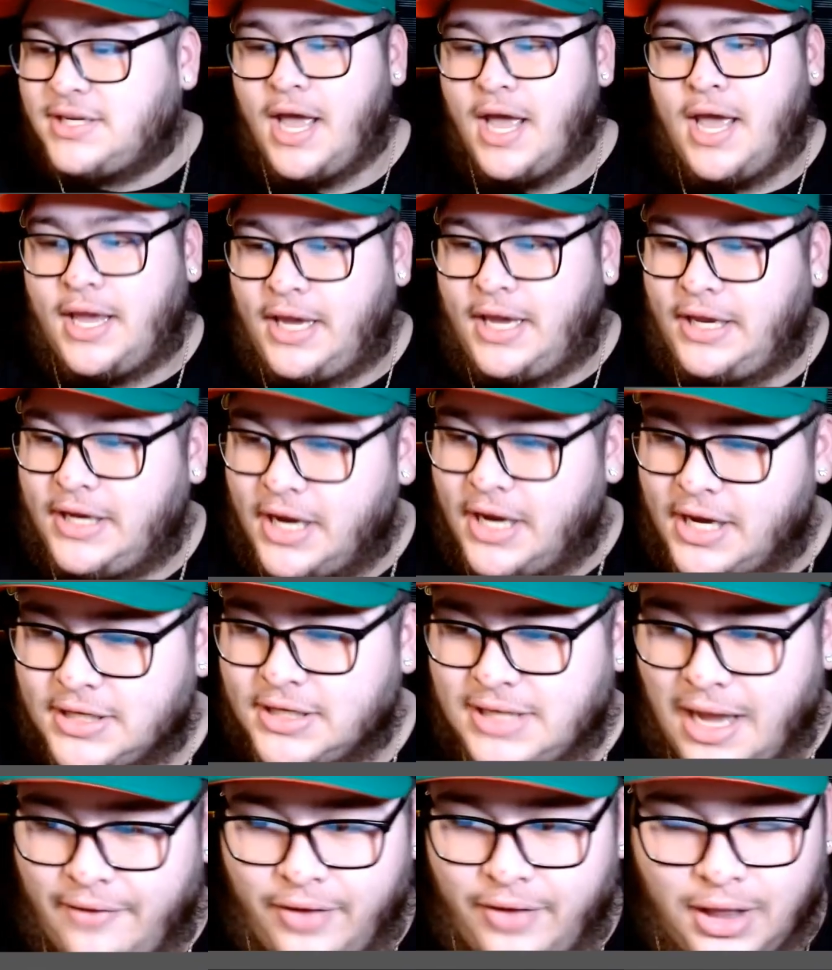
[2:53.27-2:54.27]
He does
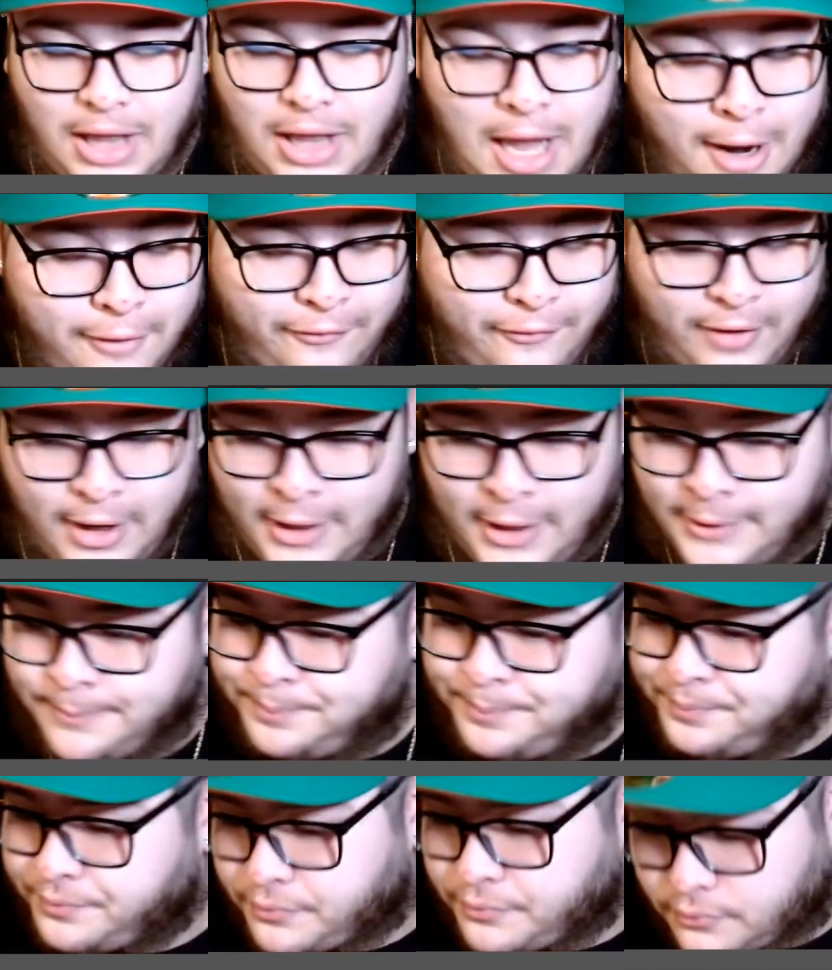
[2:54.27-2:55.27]
have a lot of
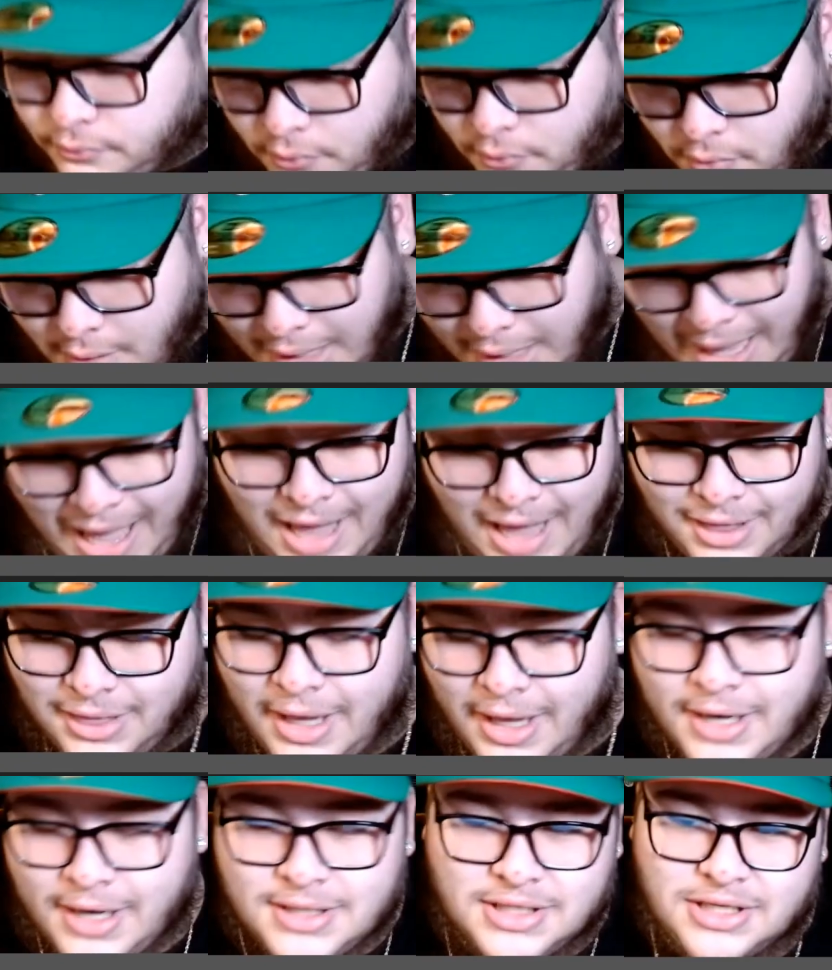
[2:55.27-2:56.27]

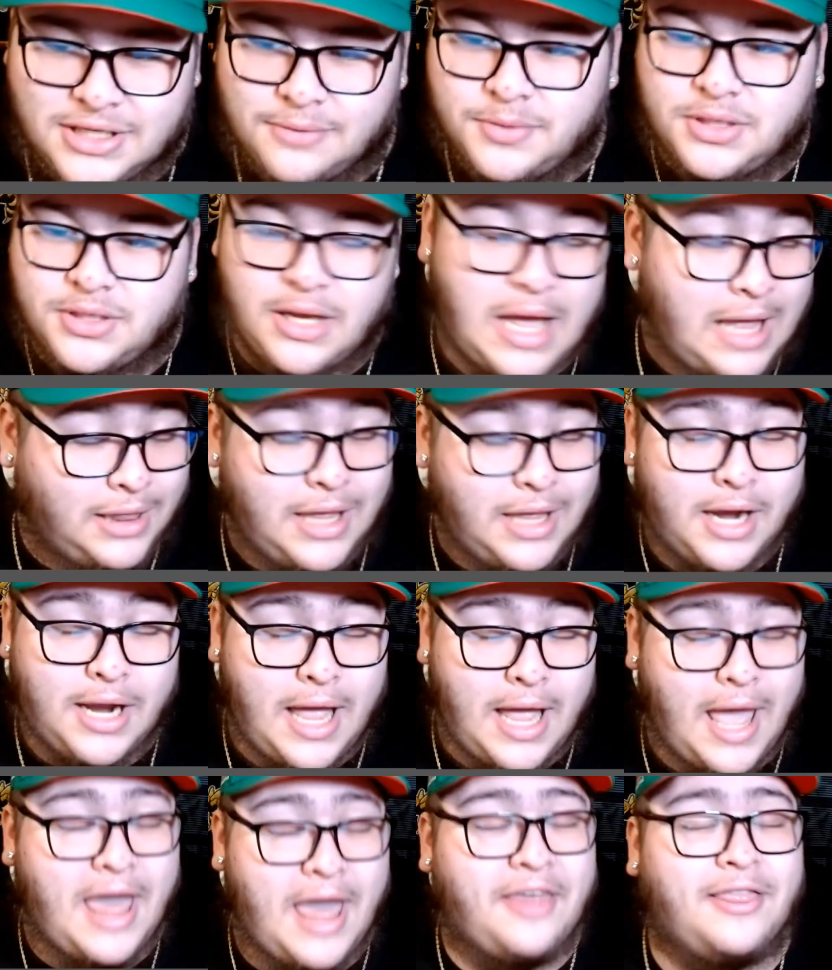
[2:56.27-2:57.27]
athleticism
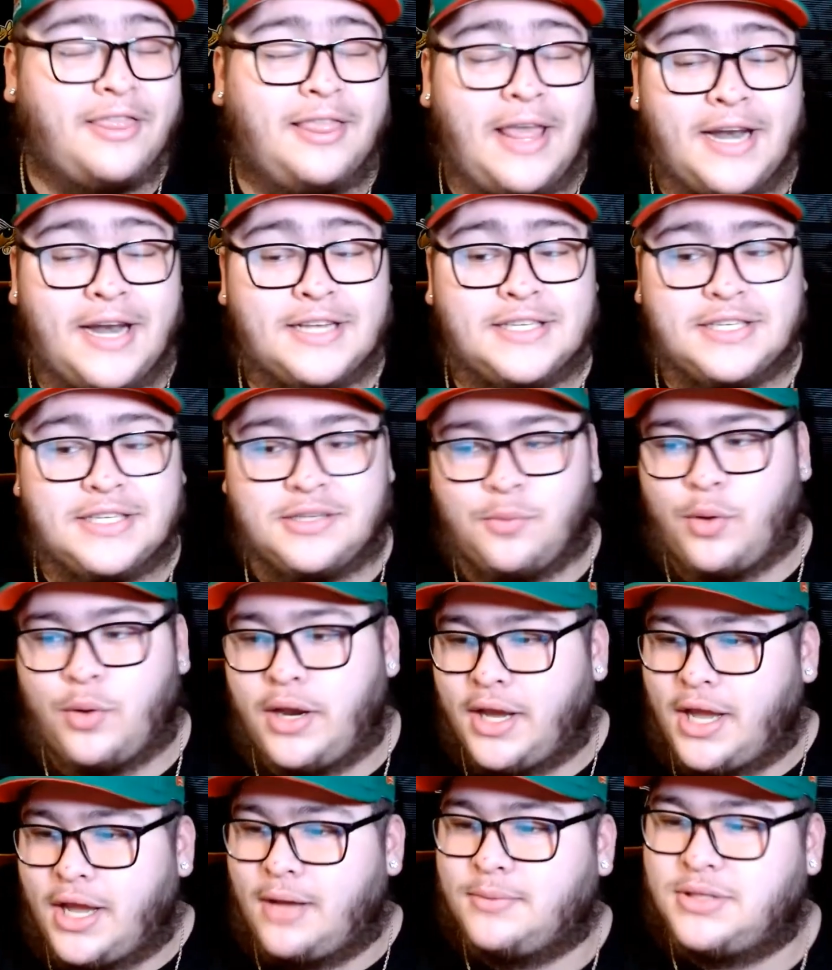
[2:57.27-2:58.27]
when it
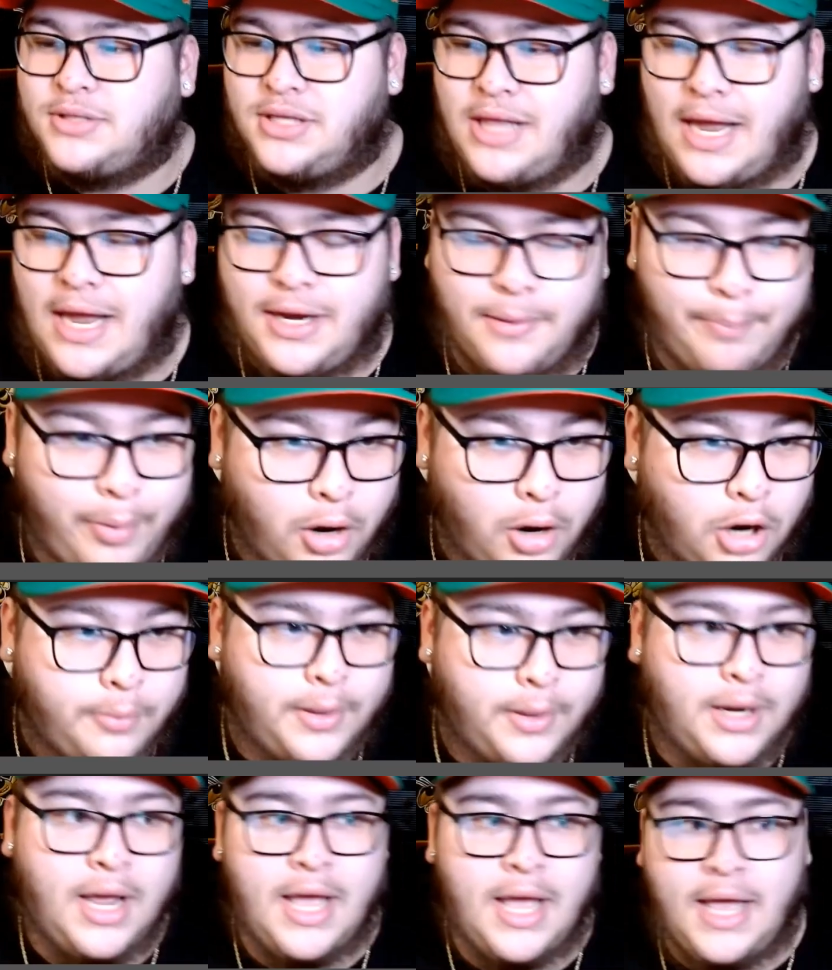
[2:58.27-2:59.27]
comes to that department
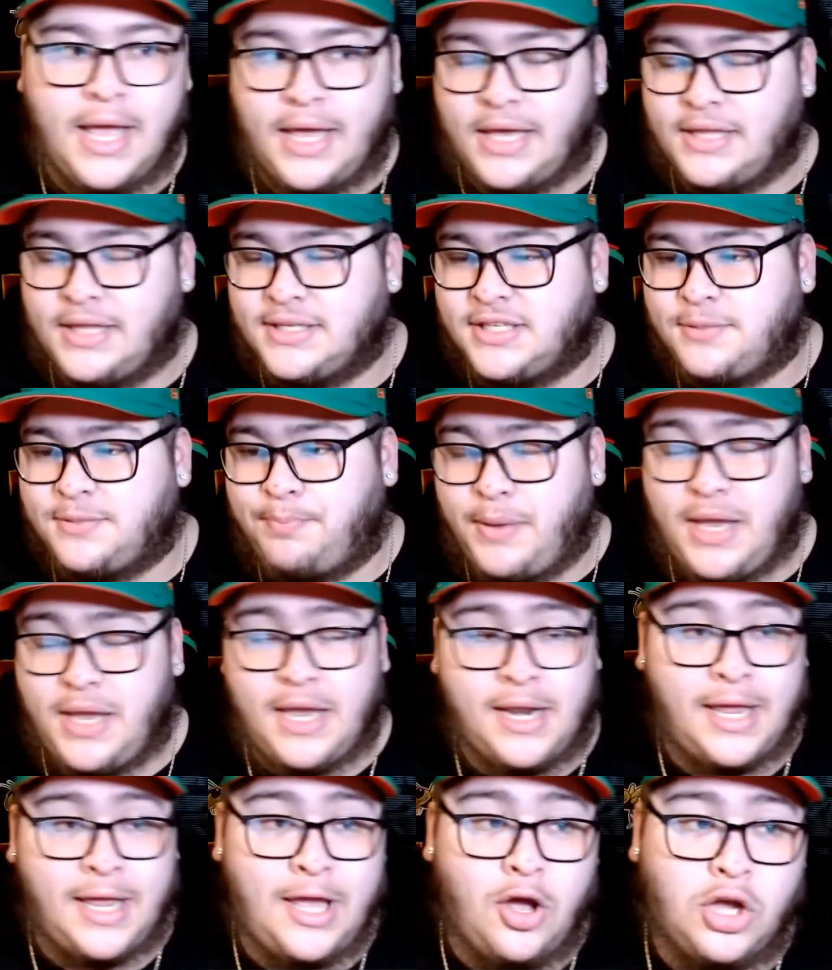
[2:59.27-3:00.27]
and speed.
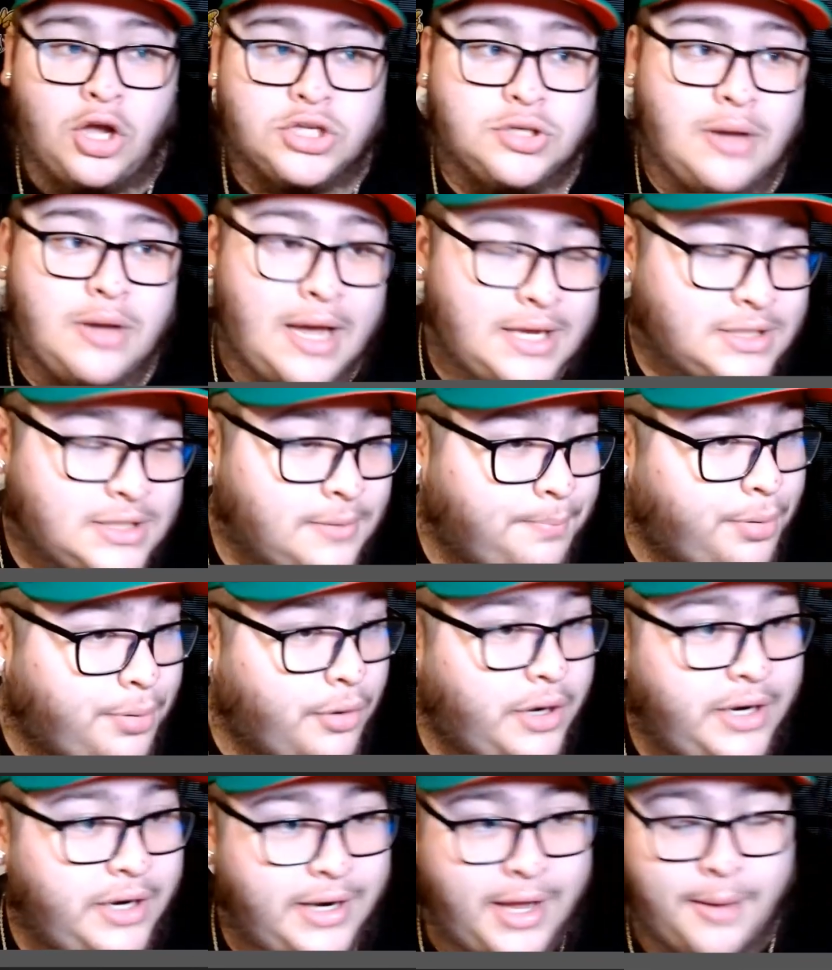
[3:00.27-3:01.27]
He also has some pretty
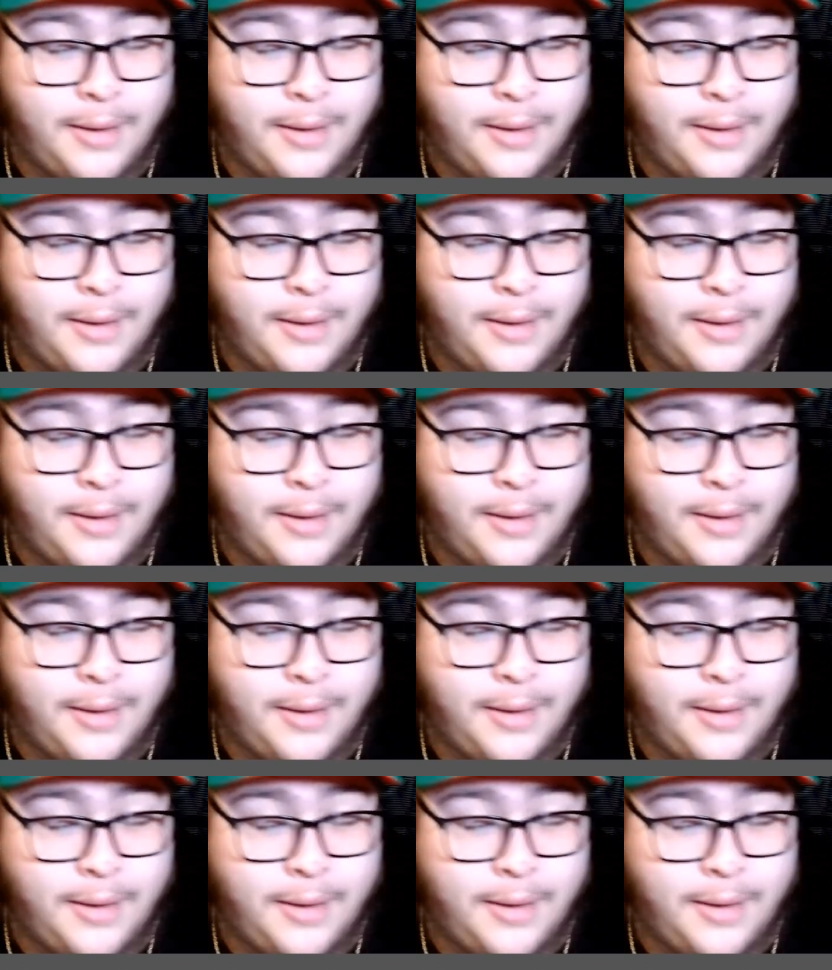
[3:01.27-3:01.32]
damn